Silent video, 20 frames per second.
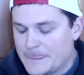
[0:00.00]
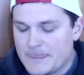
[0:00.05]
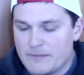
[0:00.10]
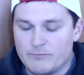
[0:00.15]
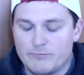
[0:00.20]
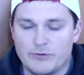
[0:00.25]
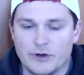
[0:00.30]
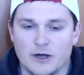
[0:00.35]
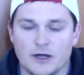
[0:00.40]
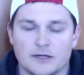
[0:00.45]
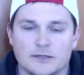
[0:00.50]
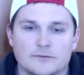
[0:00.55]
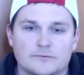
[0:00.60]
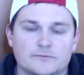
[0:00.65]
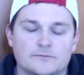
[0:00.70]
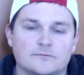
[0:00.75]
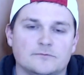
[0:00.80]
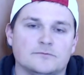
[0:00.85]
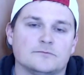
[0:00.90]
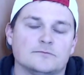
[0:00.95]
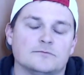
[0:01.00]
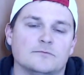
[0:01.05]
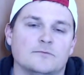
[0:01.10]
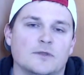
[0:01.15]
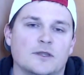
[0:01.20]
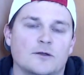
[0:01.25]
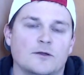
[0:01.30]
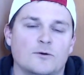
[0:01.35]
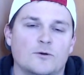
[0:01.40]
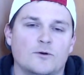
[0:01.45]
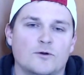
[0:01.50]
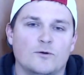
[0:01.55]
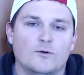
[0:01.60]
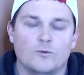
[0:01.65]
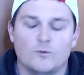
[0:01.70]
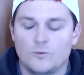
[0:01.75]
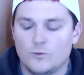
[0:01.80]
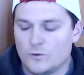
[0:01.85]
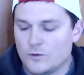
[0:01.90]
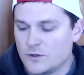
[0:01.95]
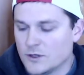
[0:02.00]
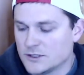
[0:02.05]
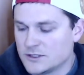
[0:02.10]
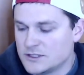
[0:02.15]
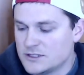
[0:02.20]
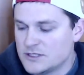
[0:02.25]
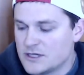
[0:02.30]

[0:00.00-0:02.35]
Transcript: But there's